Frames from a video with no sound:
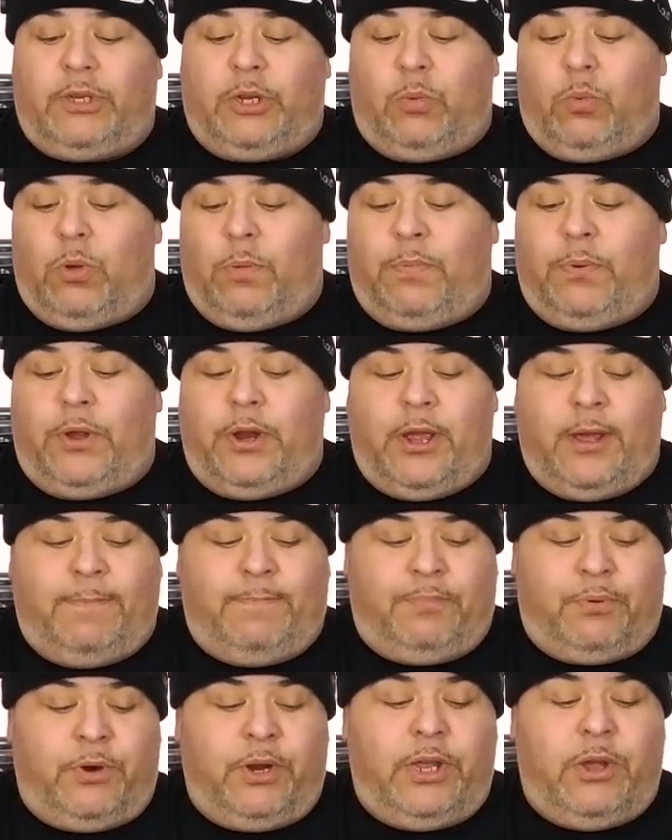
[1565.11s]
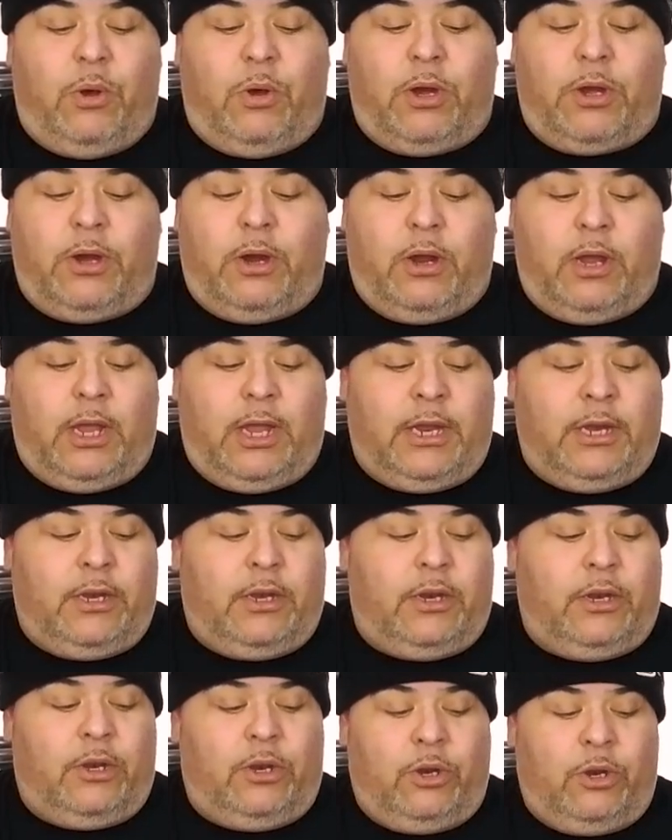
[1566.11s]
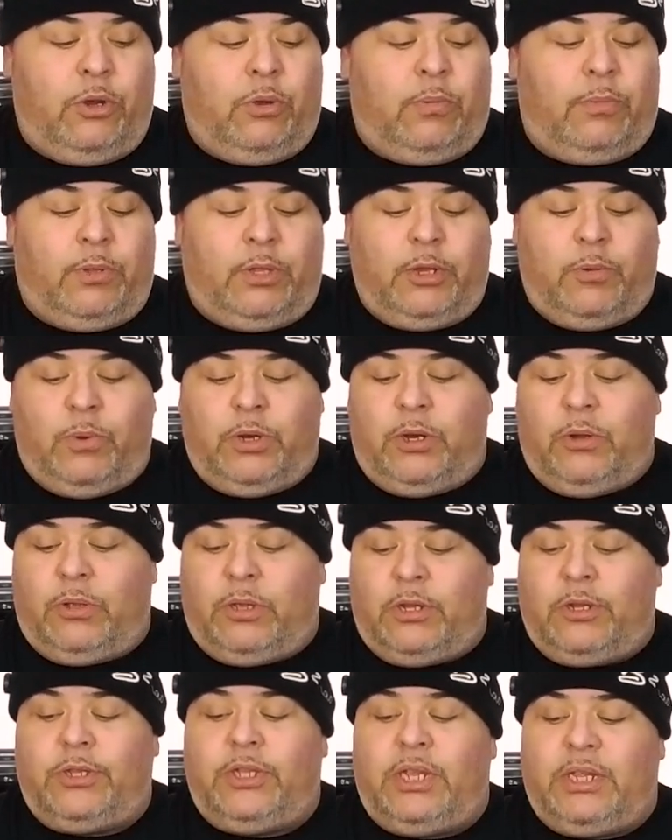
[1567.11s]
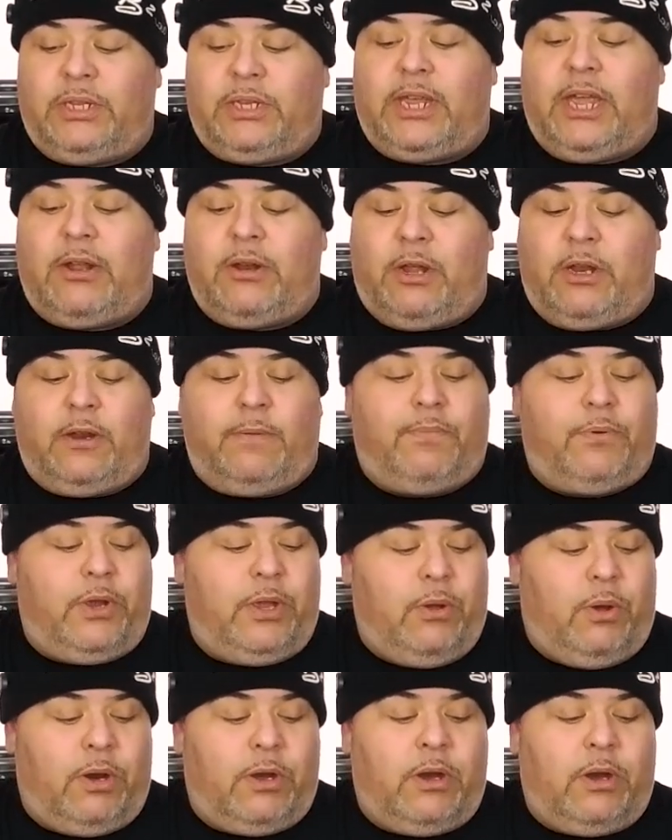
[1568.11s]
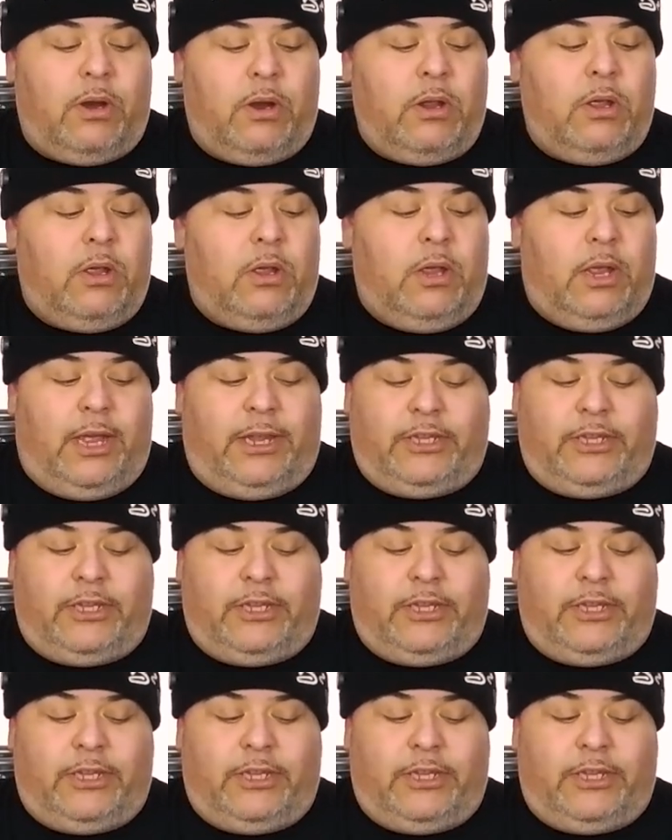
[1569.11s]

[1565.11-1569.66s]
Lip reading: So we'll put up pre-order, and normally we do a little discount on the pre-order.